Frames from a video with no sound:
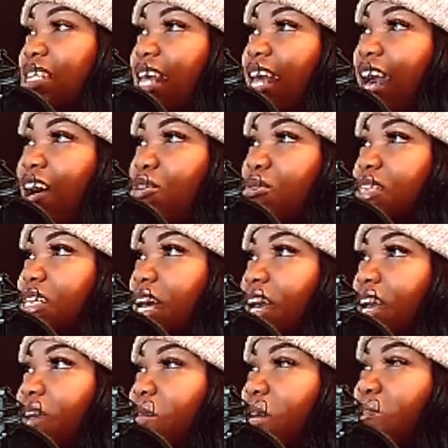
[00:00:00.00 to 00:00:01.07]
say I was
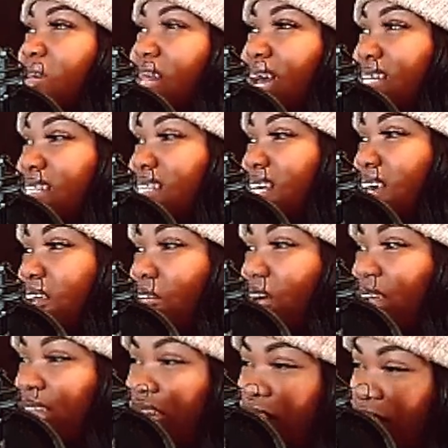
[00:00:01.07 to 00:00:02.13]
like maybe like ten or
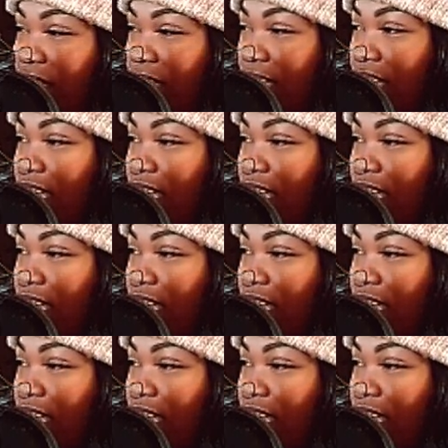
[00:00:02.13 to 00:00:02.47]
eleven.